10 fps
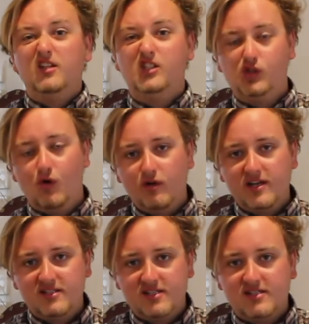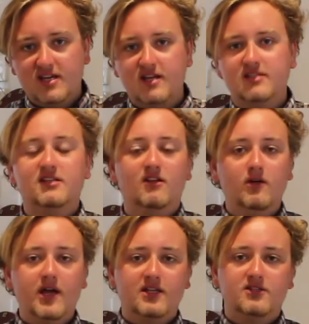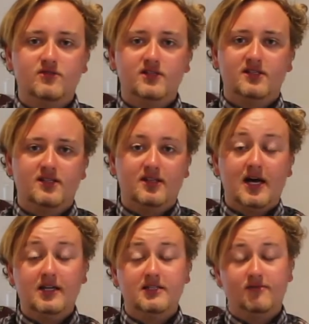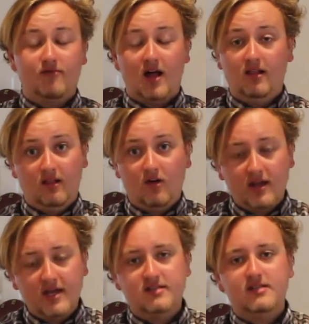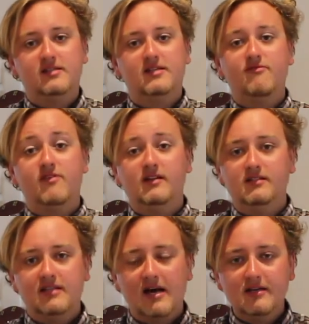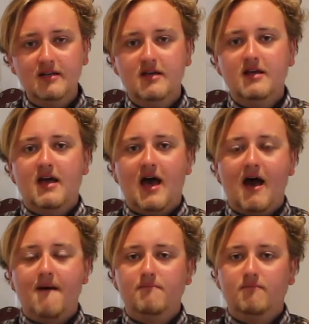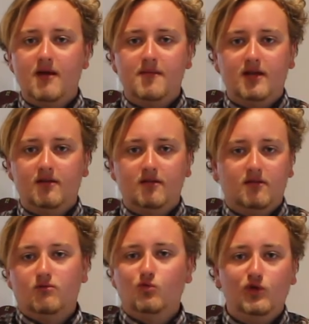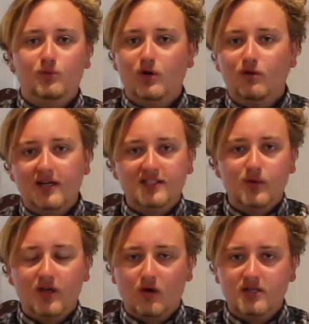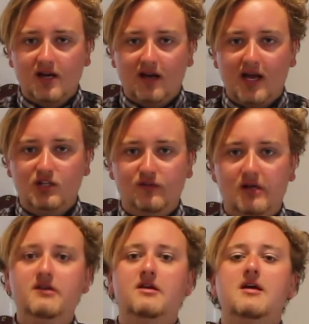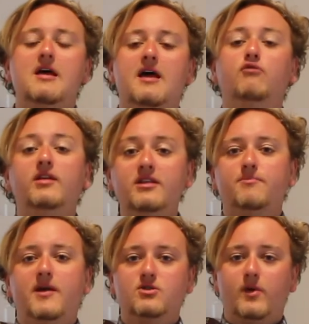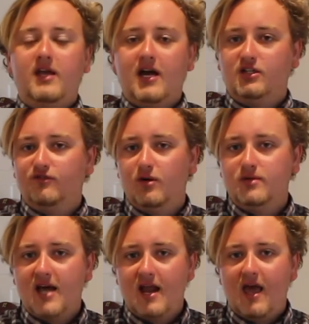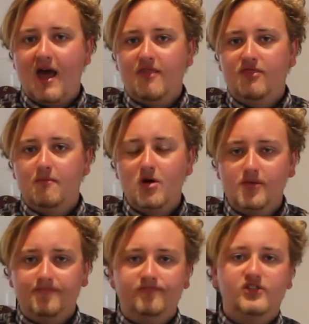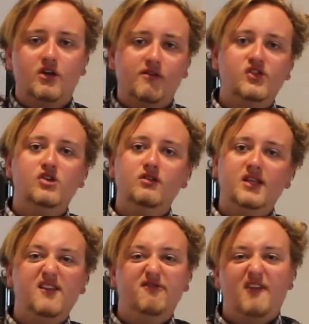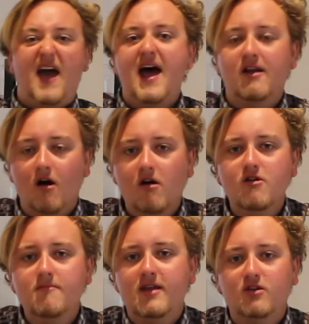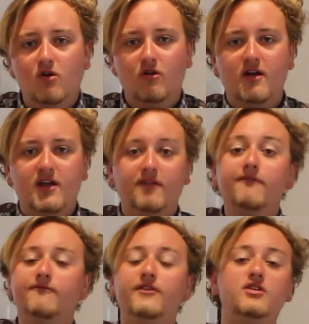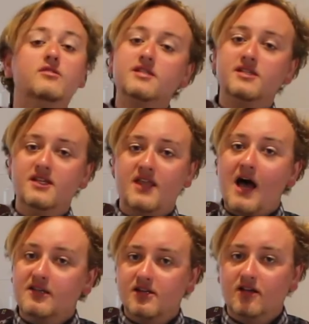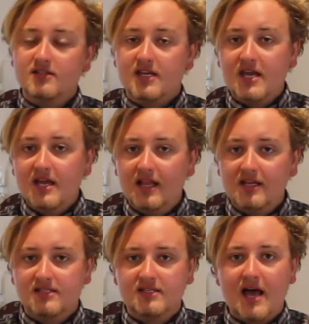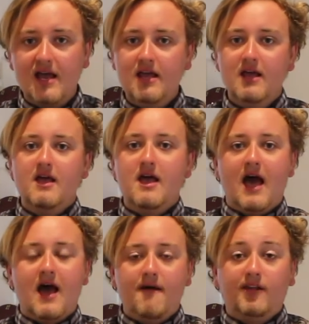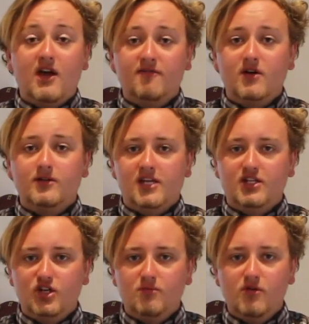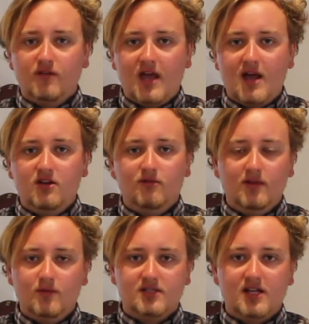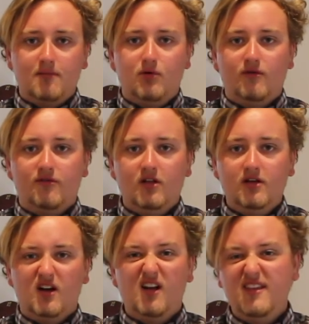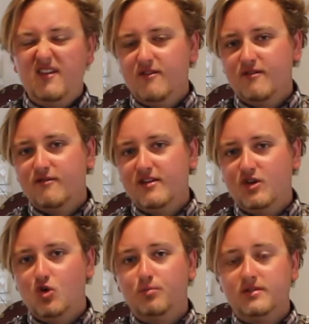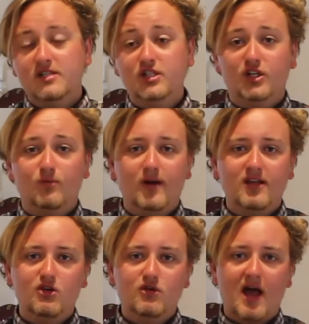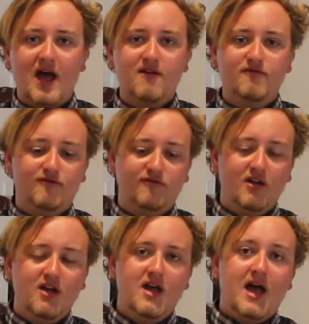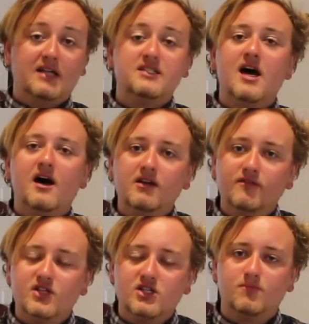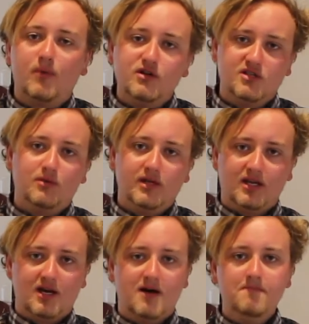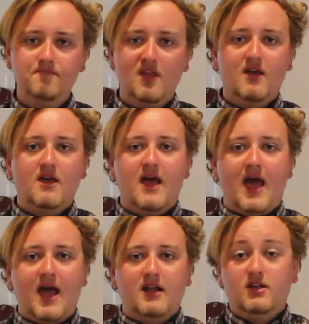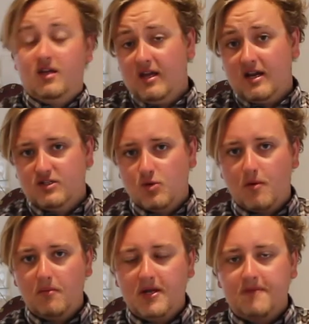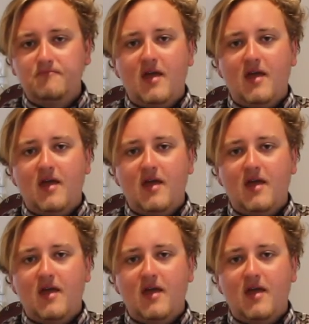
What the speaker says: Short answer is yes. Long answer is that is a lot easier said than done. I mean, wouldn't we all like to increase our cash flow? It really depends where your cash flow is at the moment. So if you live at home and you're earning $50,000 or $60,000 a year, let's say, and you have no intention of moving out and you really want to start a portfolio, I think you're in a really cool position where you have a ton of disposable income and you can get into a property.